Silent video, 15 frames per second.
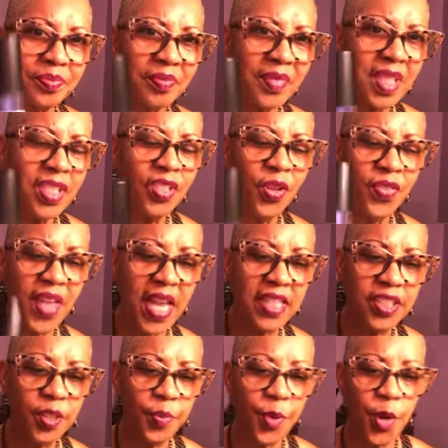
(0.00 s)
So that's
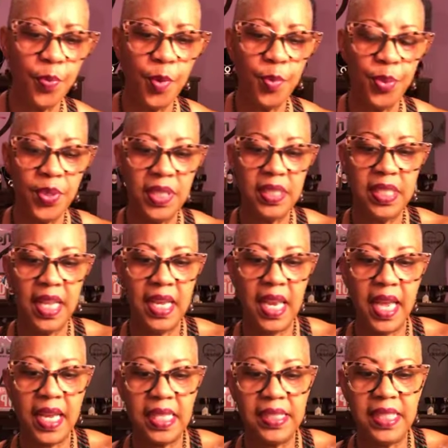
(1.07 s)
the purple prism. And
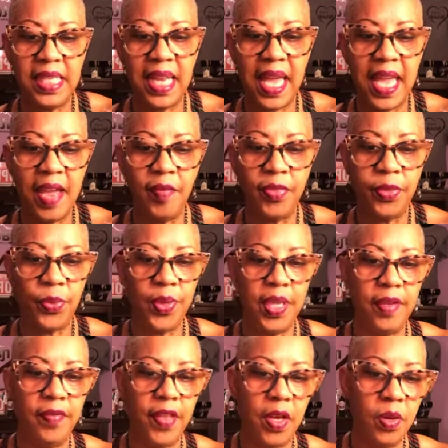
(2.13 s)
like I said, I have three
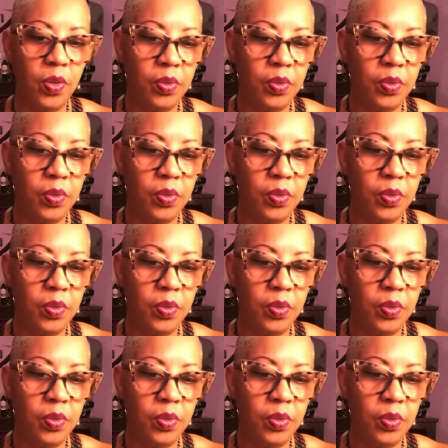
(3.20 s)
of those.